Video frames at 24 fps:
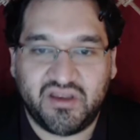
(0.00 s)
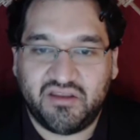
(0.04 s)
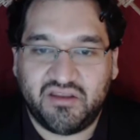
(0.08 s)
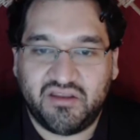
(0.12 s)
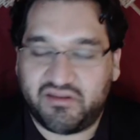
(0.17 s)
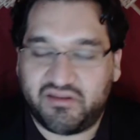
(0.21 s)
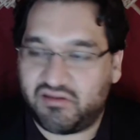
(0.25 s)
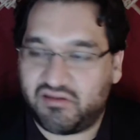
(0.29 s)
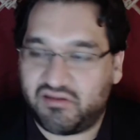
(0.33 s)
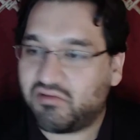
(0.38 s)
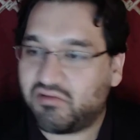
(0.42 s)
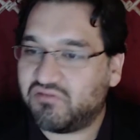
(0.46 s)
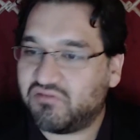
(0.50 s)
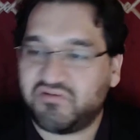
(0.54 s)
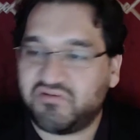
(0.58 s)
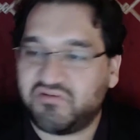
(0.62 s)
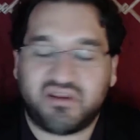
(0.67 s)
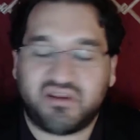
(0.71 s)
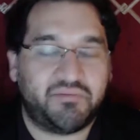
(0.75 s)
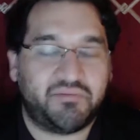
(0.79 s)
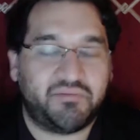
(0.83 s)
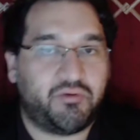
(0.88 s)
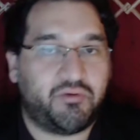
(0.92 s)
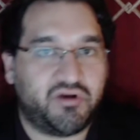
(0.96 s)
This is also
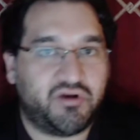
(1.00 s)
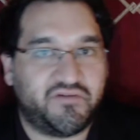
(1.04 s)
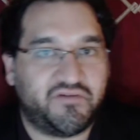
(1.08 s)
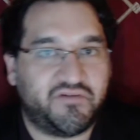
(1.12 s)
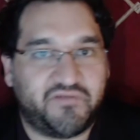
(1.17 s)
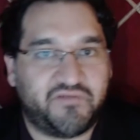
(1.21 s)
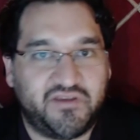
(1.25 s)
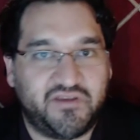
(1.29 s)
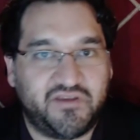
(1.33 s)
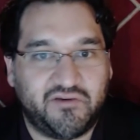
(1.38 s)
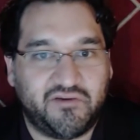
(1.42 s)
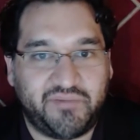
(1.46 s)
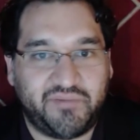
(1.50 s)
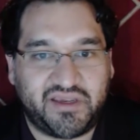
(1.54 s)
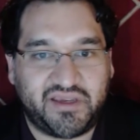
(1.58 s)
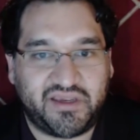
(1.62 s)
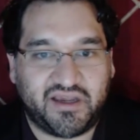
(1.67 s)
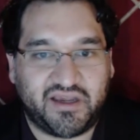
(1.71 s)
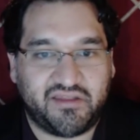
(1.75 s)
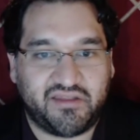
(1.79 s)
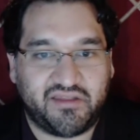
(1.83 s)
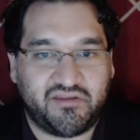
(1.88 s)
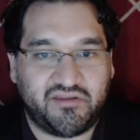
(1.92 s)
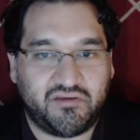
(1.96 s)
really important for you
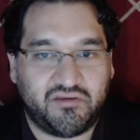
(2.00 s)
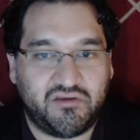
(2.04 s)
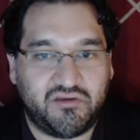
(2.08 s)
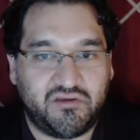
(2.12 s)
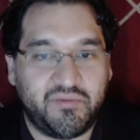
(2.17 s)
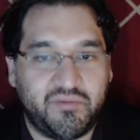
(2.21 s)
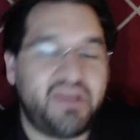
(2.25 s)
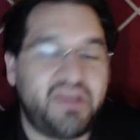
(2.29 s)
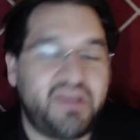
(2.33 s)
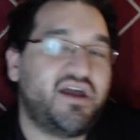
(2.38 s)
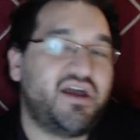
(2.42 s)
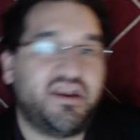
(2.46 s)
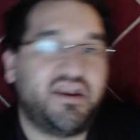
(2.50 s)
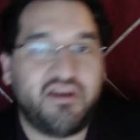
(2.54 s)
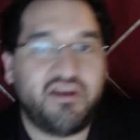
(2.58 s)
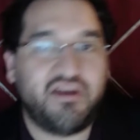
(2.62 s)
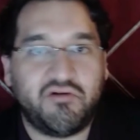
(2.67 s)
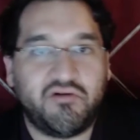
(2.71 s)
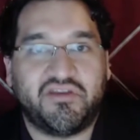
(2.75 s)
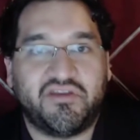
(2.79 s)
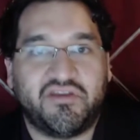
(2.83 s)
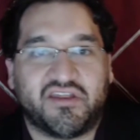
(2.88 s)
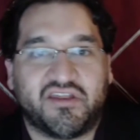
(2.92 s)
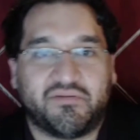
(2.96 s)
because you may not
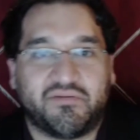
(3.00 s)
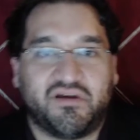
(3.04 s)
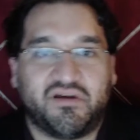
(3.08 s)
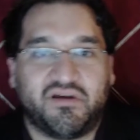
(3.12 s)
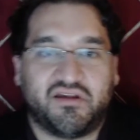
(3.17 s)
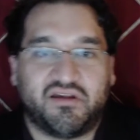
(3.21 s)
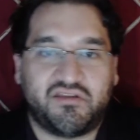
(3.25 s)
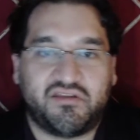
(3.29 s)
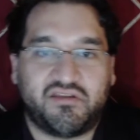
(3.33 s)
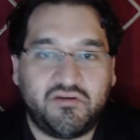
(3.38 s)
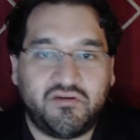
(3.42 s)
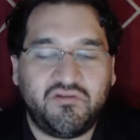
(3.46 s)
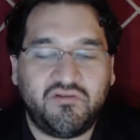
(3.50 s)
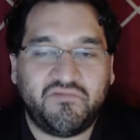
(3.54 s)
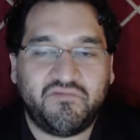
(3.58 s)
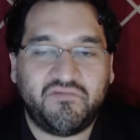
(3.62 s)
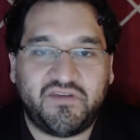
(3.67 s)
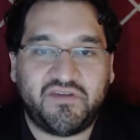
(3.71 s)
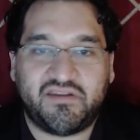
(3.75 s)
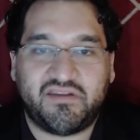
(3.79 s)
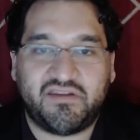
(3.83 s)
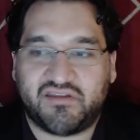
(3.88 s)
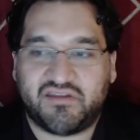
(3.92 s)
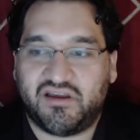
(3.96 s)
know this, but a
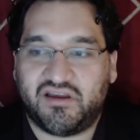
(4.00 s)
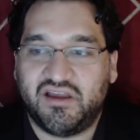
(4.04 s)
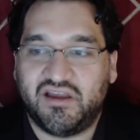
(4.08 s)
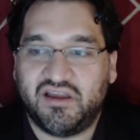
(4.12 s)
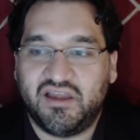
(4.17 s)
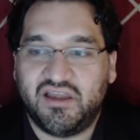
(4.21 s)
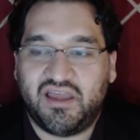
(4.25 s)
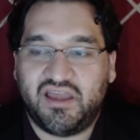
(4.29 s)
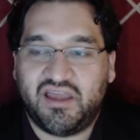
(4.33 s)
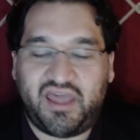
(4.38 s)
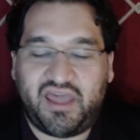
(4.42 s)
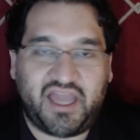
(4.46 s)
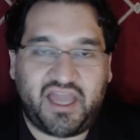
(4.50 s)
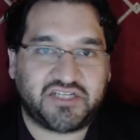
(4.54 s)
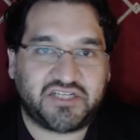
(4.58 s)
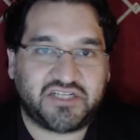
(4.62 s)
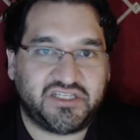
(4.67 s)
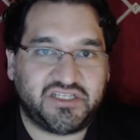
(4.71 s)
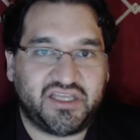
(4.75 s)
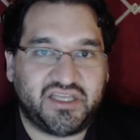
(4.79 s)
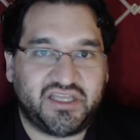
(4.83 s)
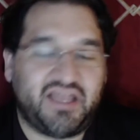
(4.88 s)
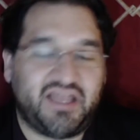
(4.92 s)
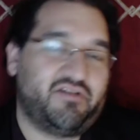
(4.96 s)
student visa
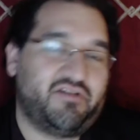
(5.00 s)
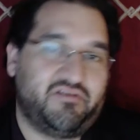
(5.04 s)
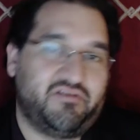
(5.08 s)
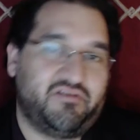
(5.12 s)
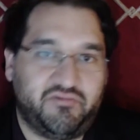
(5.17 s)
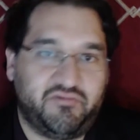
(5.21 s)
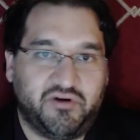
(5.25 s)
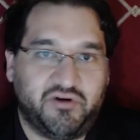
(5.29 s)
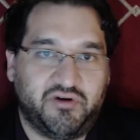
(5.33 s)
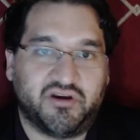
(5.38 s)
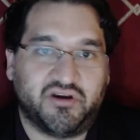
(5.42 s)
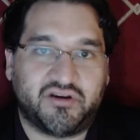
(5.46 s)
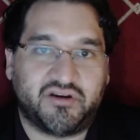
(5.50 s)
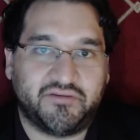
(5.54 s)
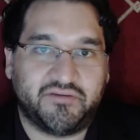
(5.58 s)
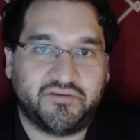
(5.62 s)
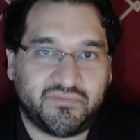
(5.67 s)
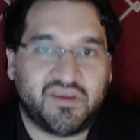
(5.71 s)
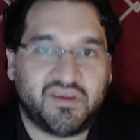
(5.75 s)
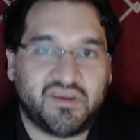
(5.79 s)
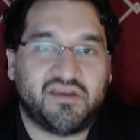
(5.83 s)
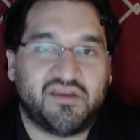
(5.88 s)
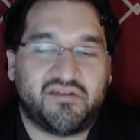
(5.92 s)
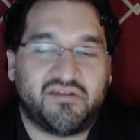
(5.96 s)
actually allows you to work.
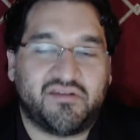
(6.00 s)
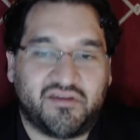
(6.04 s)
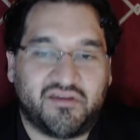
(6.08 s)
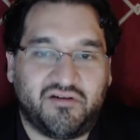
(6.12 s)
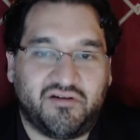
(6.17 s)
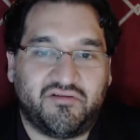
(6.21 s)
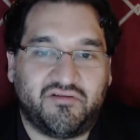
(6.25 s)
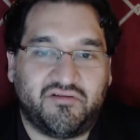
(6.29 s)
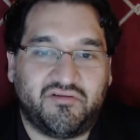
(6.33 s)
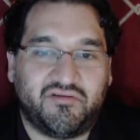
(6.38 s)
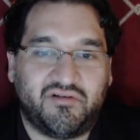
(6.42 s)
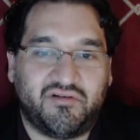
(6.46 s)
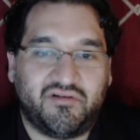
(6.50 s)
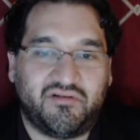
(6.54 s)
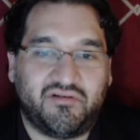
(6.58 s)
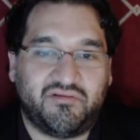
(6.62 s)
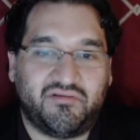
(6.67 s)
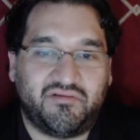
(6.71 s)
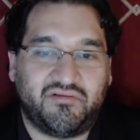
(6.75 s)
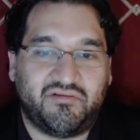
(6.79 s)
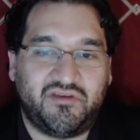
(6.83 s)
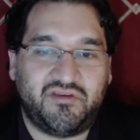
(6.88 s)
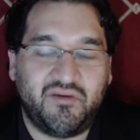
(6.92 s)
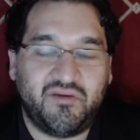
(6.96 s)
So
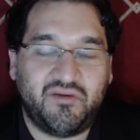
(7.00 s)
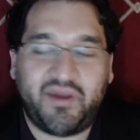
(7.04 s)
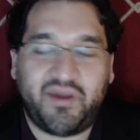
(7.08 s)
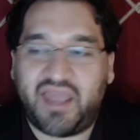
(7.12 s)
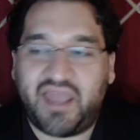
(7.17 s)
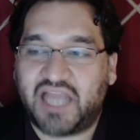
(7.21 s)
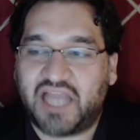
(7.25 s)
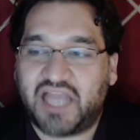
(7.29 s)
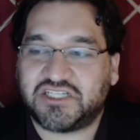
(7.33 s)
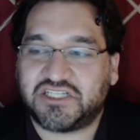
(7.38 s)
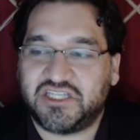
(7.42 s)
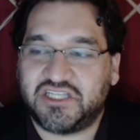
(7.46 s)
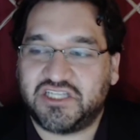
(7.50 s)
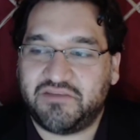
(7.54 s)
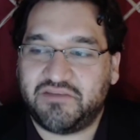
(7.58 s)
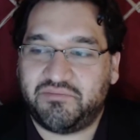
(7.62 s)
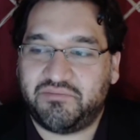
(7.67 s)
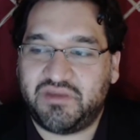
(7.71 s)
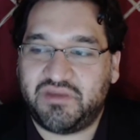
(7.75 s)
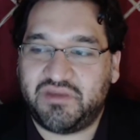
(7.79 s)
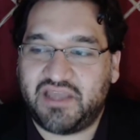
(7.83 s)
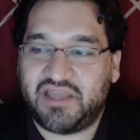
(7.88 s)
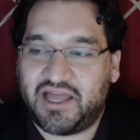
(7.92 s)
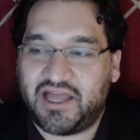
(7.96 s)
you may actually
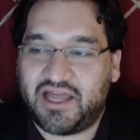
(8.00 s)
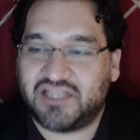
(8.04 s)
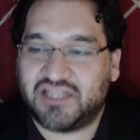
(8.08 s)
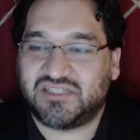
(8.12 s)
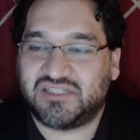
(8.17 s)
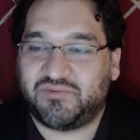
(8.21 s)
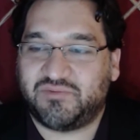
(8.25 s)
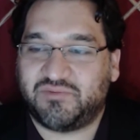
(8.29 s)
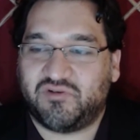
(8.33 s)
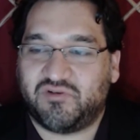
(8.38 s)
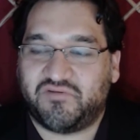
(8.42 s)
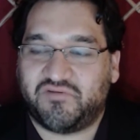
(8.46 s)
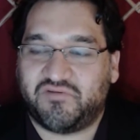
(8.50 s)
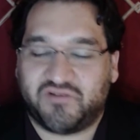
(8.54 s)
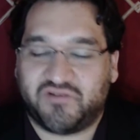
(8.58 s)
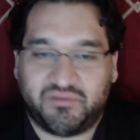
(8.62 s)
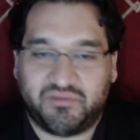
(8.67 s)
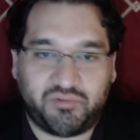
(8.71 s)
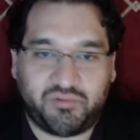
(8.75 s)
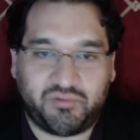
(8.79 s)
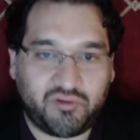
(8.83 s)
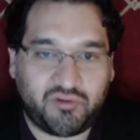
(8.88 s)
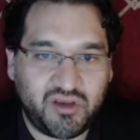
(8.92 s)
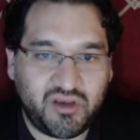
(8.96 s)
be eligible for
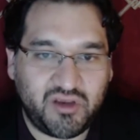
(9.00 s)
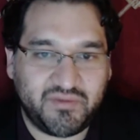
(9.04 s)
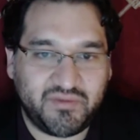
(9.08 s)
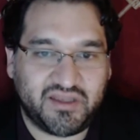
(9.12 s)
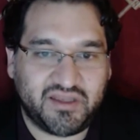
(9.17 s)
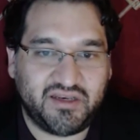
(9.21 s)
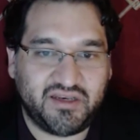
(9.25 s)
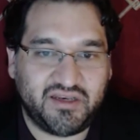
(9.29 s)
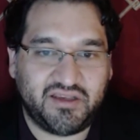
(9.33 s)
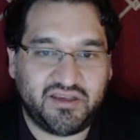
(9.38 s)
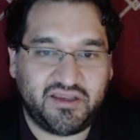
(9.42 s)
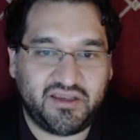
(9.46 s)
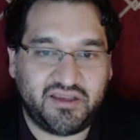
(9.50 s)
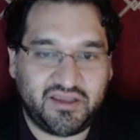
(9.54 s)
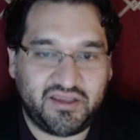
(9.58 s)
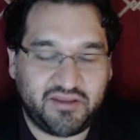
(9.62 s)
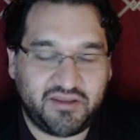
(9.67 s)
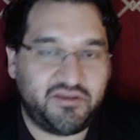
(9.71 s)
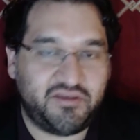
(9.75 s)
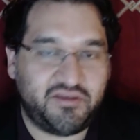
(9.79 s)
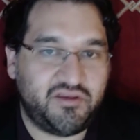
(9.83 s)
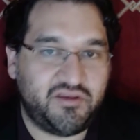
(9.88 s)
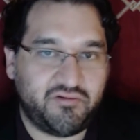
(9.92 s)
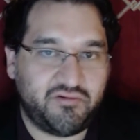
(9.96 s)
employment
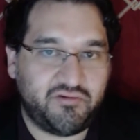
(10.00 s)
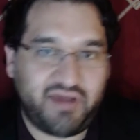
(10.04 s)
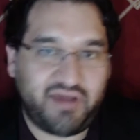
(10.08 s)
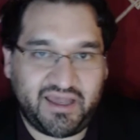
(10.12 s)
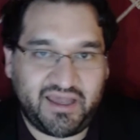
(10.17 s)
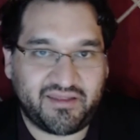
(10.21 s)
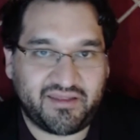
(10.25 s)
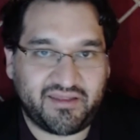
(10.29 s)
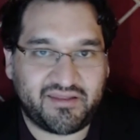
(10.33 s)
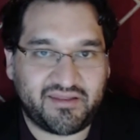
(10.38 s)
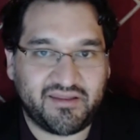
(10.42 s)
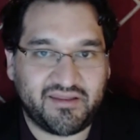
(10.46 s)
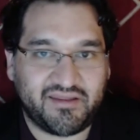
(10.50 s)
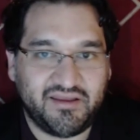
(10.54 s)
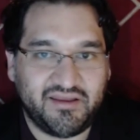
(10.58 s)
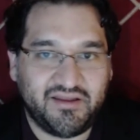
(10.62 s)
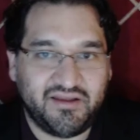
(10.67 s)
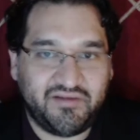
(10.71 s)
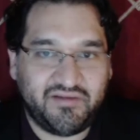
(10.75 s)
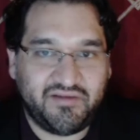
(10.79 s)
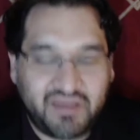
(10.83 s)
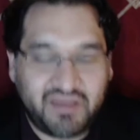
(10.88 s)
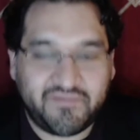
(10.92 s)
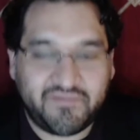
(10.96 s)
in the US,
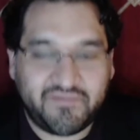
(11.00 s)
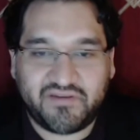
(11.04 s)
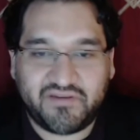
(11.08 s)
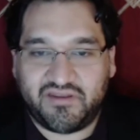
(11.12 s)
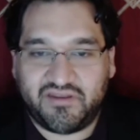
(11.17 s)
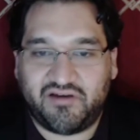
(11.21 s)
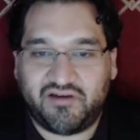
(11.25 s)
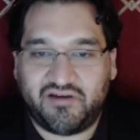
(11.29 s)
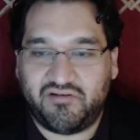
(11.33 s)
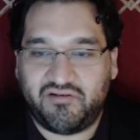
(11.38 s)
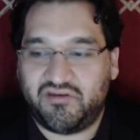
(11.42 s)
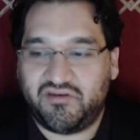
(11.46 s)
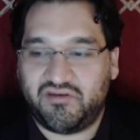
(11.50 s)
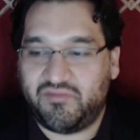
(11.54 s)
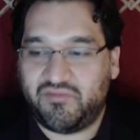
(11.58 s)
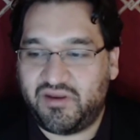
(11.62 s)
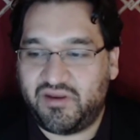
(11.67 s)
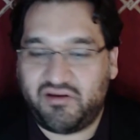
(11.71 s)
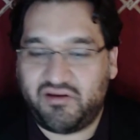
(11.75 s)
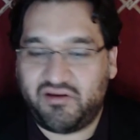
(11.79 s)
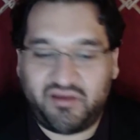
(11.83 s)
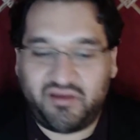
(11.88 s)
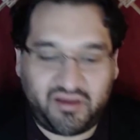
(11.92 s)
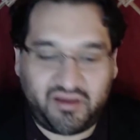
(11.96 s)
even though you've
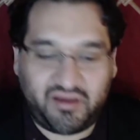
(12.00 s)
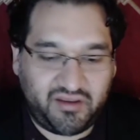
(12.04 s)
been,